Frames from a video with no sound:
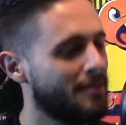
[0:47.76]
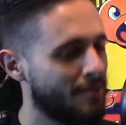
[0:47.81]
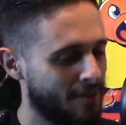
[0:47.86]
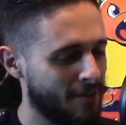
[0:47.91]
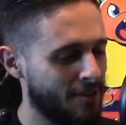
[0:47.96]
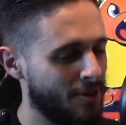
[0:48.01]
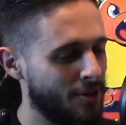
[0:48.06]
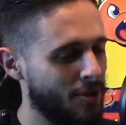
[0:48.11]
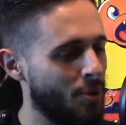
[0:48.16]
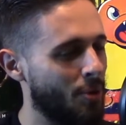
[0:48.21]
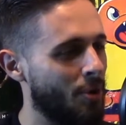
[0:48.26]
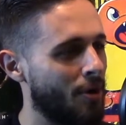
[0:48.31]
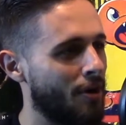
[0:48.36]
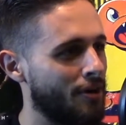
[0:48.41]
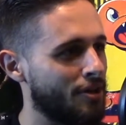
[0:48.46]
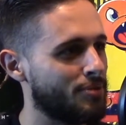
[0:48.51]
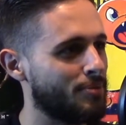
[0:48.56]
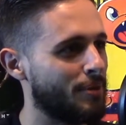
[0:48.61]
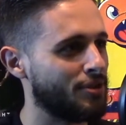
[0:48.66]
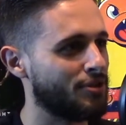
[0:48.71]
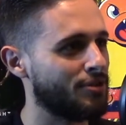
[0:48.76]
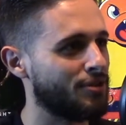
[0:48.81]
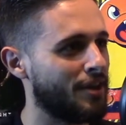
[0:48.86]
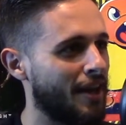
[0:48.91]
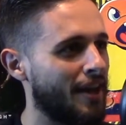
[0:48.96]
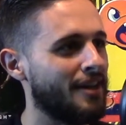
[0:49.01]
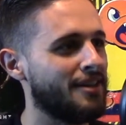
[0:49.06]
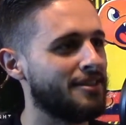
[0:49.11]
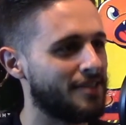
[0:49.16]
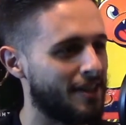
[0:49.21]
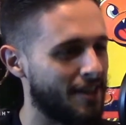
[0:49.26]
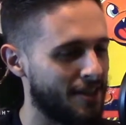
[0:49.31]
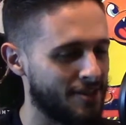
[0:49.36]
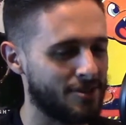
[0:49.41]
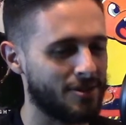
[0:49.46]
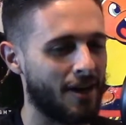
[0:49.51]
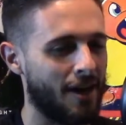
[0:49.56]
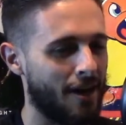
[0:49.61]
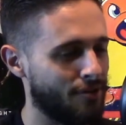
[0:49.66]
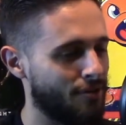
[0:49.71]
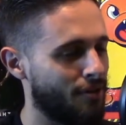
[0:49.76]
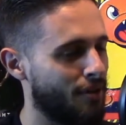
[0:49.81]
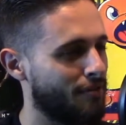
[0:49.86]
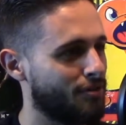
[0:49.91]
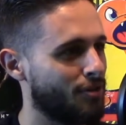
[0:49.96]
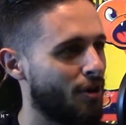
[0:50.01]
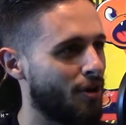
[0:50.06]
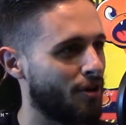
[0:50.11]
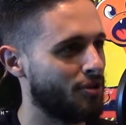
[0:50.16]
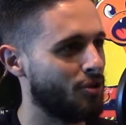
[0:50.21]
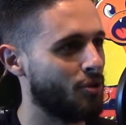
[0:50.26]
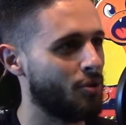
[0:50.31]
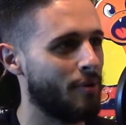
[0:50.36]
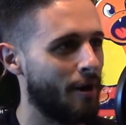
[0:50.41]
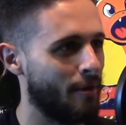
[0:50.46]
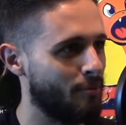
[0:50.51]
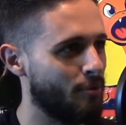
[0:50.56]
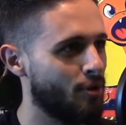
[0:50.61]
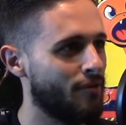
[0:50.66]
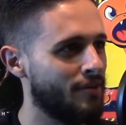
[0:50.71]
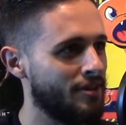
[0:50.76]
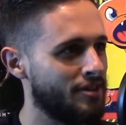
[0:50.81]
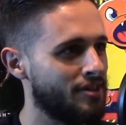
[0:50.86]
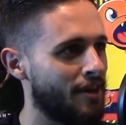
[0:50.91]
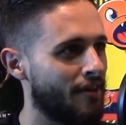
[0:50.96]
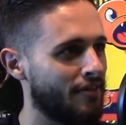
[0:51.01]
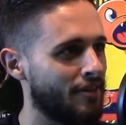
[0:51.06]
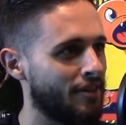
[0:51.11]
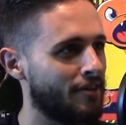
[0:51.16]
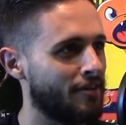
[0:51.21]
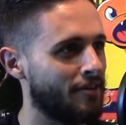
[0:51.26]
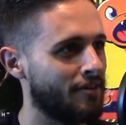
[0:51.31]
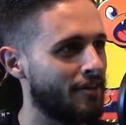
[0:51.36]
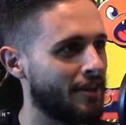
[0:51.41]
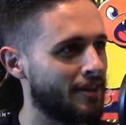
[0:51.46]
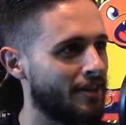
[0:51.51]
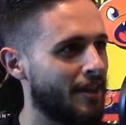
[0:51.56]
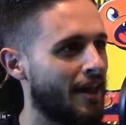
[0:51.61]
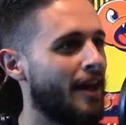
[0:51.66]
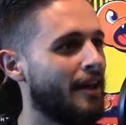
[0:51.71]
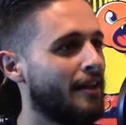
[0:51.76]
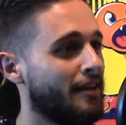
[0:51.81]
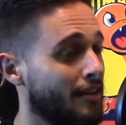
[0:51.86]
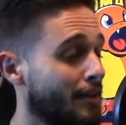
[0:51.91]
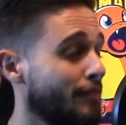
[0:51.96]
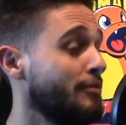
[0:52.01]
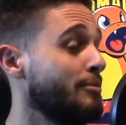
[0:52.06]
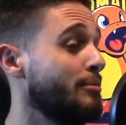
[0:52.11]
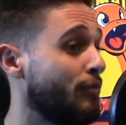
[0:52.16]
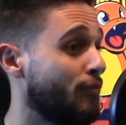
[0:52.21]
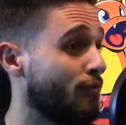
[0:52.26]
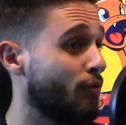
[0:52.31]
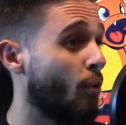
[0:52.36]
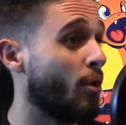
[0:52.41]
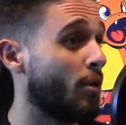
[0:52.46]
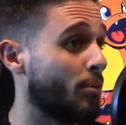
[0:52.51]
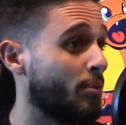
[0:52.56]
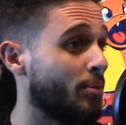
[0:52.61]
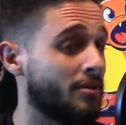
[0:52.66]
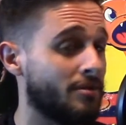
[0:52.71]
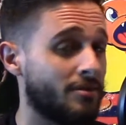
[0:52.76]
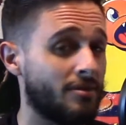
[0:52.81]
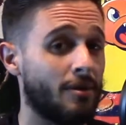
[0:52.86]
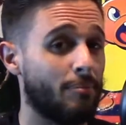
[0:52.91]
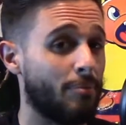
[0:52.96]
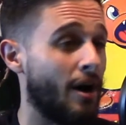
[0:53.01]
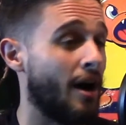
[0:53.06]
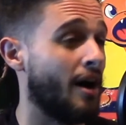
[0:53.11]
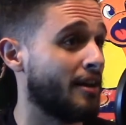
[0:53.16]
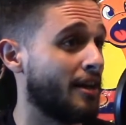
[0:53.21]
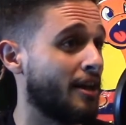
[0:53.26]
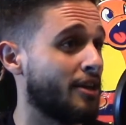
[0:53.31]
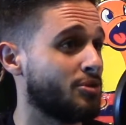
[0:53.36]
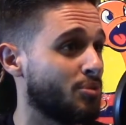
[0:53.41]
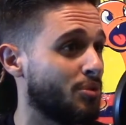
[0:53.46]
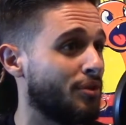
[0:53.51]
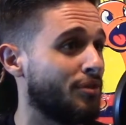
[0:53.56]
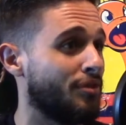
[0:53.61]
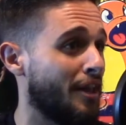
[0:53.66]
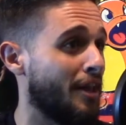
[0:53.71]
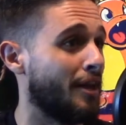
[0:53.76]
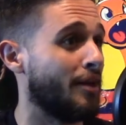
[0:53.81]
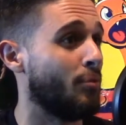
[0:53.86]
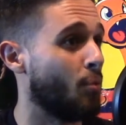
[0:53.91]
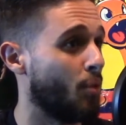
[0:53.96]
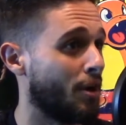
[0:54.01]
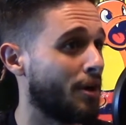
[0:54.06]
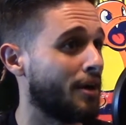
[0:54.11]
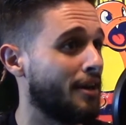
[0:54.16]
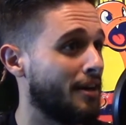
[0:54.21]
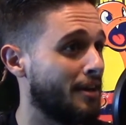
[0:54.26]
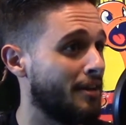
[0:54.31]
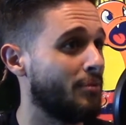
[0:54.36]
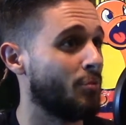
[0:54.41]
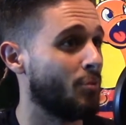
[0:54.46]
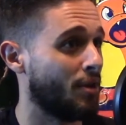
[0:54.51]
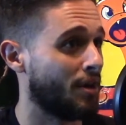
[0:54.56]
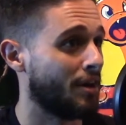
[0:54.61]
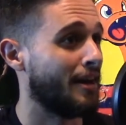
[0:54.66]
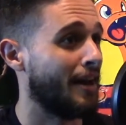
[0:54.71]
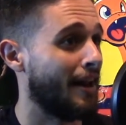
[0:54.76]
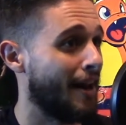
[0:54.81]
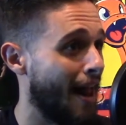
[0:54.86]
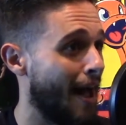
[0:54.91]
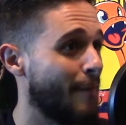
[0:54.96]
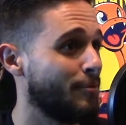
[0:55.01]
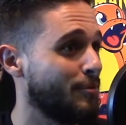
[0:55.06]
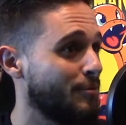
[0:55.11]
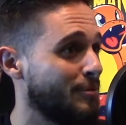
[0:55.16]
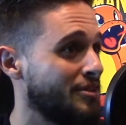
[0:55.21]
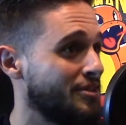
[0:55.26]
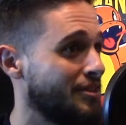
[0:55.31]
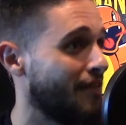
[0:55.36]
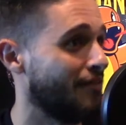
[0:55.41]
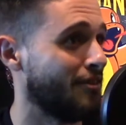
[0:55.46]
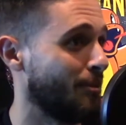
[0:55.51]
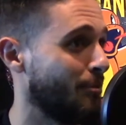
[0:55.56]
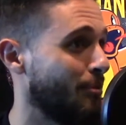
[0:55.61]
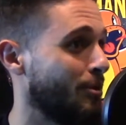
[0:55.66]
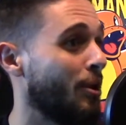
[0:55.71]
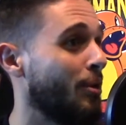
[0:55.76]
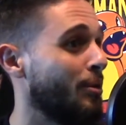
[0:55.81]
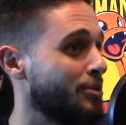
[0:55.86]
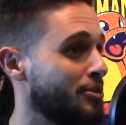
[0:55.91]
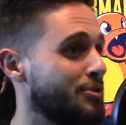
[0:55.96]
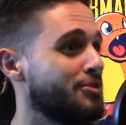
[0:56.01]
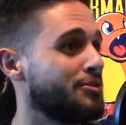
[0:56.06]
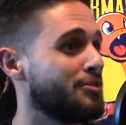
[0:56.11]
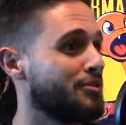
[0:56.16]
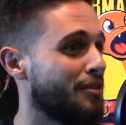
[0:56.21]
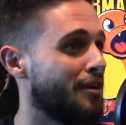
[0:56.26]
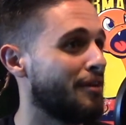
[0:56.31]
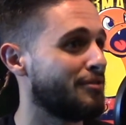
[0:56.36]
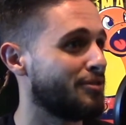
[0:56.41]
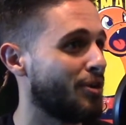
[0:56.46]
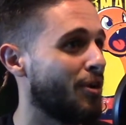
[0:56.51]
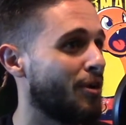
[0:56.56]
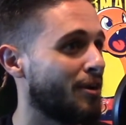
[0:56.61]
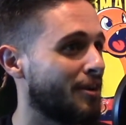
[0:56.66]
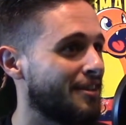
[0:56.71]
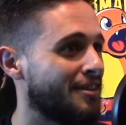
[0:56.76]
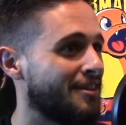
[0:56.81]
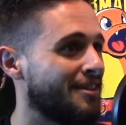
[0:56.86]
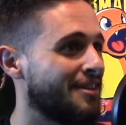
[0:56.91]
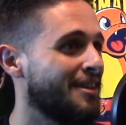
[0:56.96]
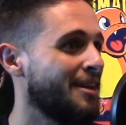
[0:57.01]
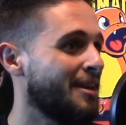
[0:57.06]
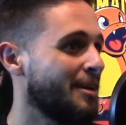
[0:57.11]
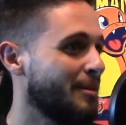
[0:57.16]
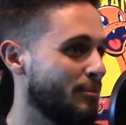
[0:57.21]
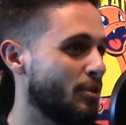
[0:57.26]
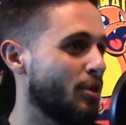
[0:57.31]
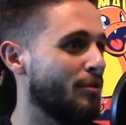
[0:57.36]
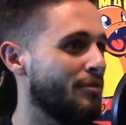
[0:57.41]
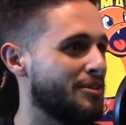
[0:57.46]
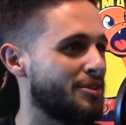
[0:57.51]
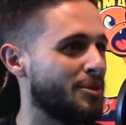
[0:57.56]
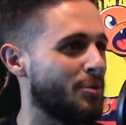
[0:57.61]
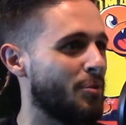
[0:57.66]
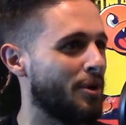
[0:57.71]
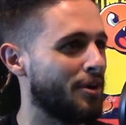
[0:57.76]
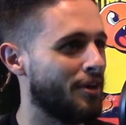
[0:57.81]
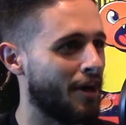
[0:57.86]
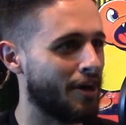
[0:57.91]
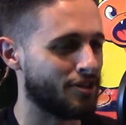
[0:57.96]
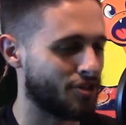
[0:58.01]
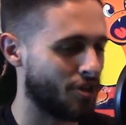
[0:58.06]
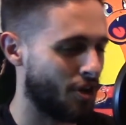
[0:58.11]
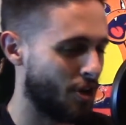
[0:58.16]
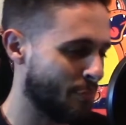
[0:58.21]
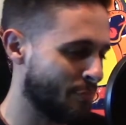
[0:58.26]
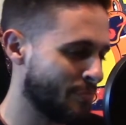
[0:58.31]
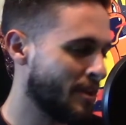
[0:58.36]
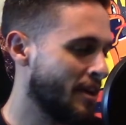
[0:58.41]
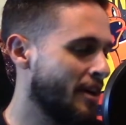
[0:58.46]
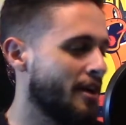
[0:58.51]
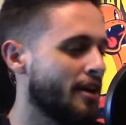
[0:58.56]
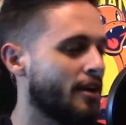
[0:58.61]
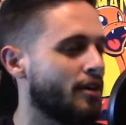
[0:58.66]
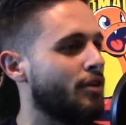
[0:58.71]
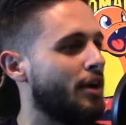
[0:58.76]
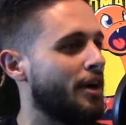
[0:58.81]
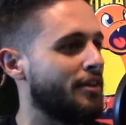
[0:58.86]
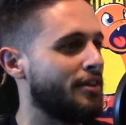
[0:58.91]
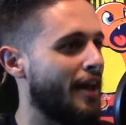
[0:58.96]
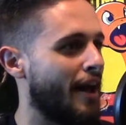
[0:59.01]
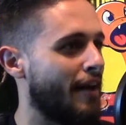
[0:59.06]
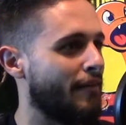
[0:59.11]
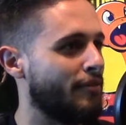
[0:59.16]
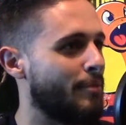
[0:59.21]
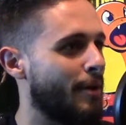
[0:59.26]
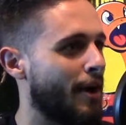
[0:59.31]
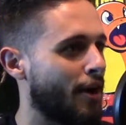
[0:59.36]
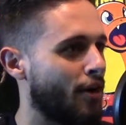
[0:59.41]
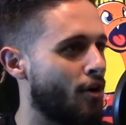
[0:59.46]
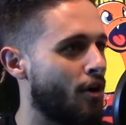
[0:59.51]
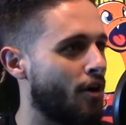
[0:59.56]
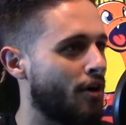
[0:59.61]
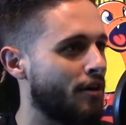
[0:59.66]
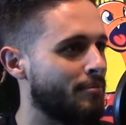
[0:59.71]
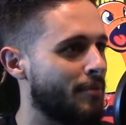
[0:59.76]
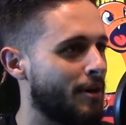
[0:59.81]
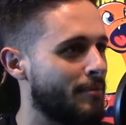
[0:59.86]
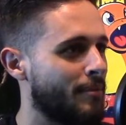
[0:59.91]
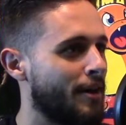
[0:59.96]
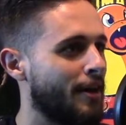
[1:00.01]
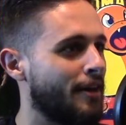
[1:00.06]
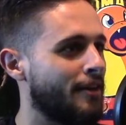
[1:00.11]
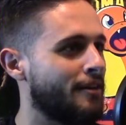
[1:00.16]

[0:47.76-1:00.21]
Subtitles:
you are a special case, as I love talking to you about movies and everything like that. Even before the podcast were a thing, working at Applebee's and everything, we always used to love talking movies and whatnot. So glad to have you back on, my man.